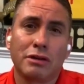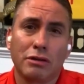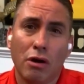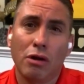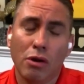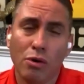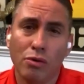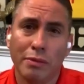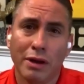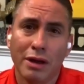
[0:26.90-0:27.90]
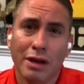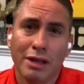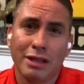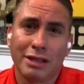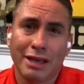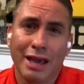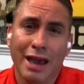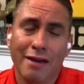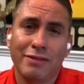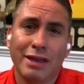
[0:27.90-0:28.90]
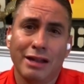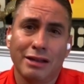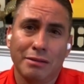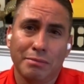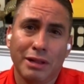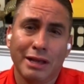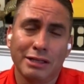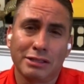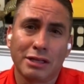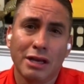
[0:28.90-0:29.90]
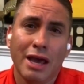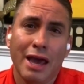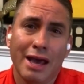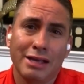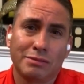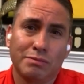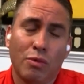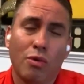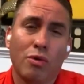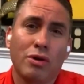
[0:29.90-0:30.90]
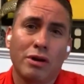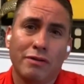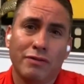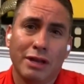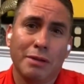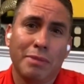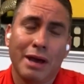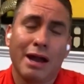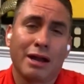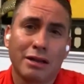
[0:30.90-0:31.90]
can call home, that they have that in place has more of an impact.